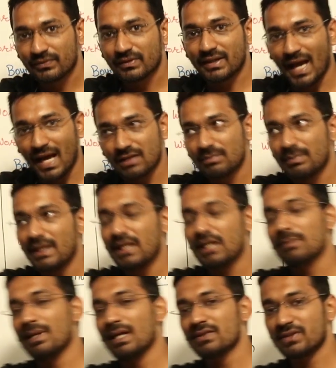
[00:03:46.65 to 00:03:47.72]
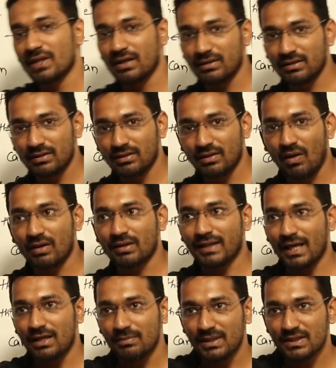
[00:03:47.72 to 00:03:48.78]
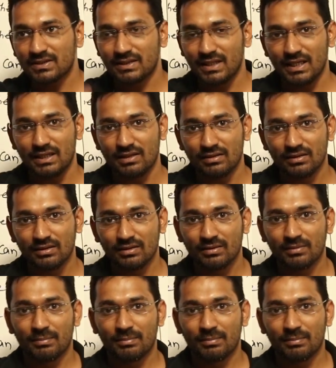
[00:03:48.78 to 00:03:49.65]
can be imagined or can be seen